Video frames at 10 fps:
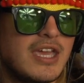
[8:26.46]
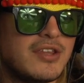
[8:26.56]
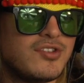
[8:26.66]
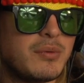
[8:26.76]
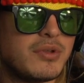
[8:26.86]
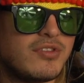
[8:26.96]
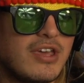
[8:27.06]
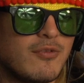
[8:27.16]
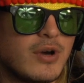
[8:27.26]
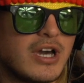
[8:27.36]
And same with
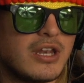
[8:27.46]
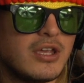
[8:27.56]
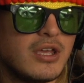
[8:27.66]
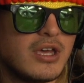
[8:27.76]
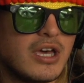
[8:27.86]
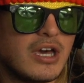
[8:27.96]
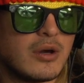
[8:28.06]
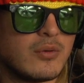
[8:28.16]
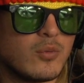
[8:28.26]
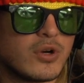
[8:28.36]
DevWatt,
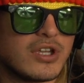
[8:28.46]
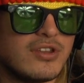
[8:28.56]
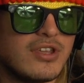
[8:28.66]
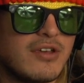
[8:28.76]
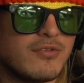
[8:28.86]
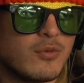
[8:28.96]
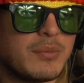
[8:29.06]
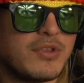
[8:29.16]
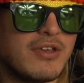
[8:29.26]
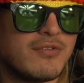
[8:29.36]
working dev,
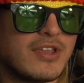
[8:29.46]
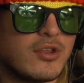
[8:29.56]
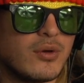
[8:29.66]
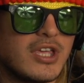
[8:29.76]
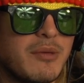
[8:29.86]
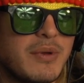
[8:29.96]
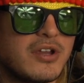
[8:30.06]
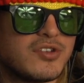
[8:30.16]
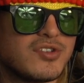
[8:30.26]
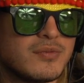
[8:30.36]
web dev at the OK Bears.